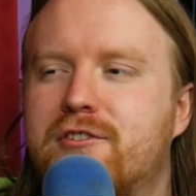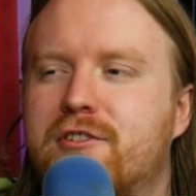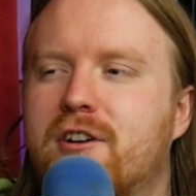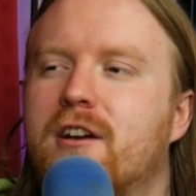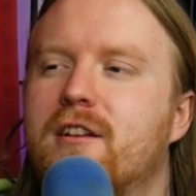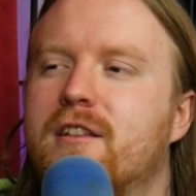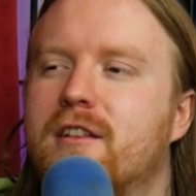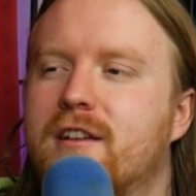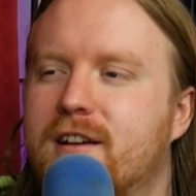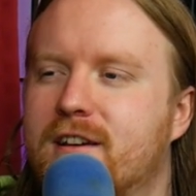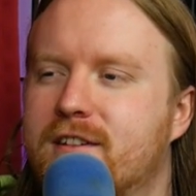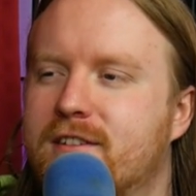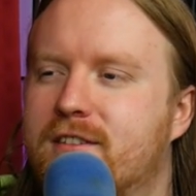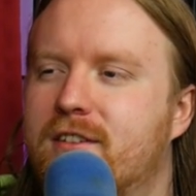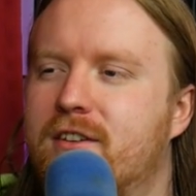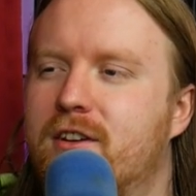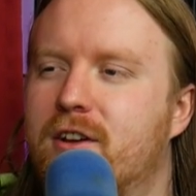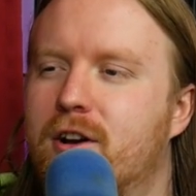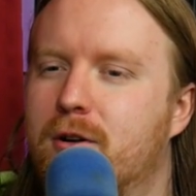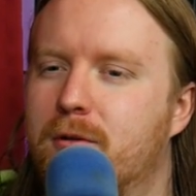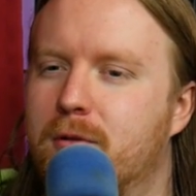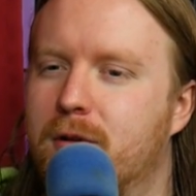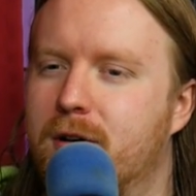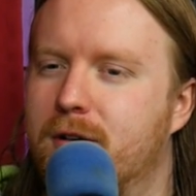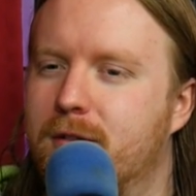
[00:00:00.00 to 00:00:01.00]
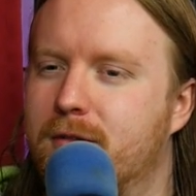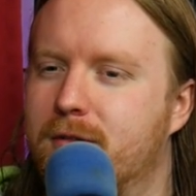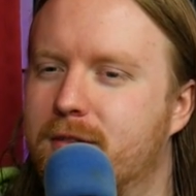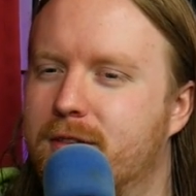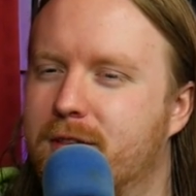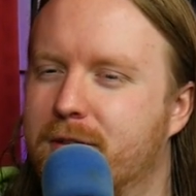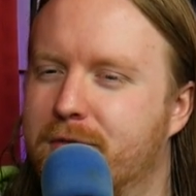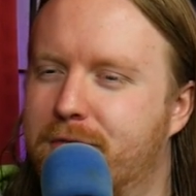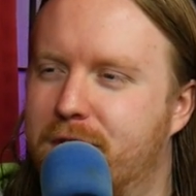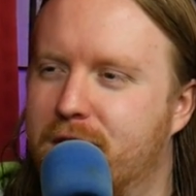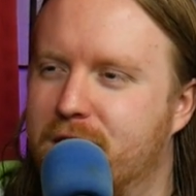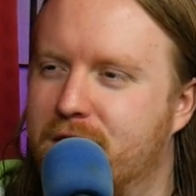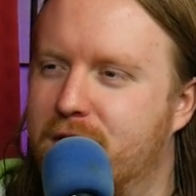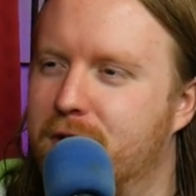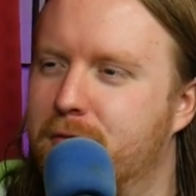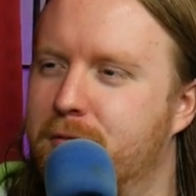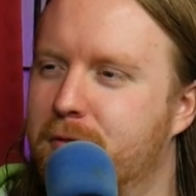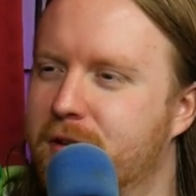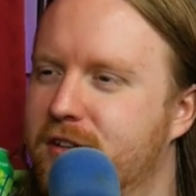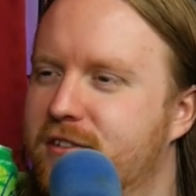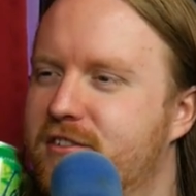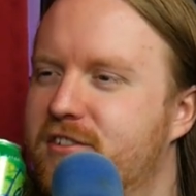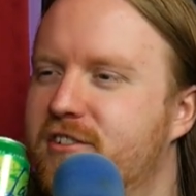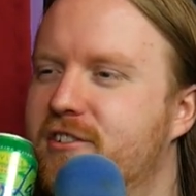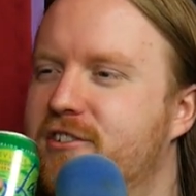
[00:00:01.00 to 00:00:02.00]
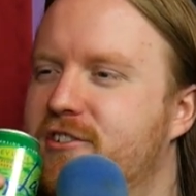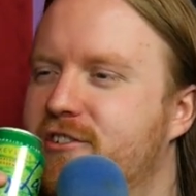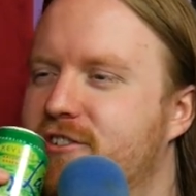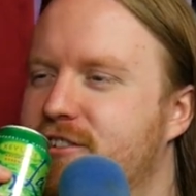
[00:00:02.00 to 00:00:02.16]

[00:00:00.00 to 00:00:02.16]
Charlotte get to know where the fucking wizard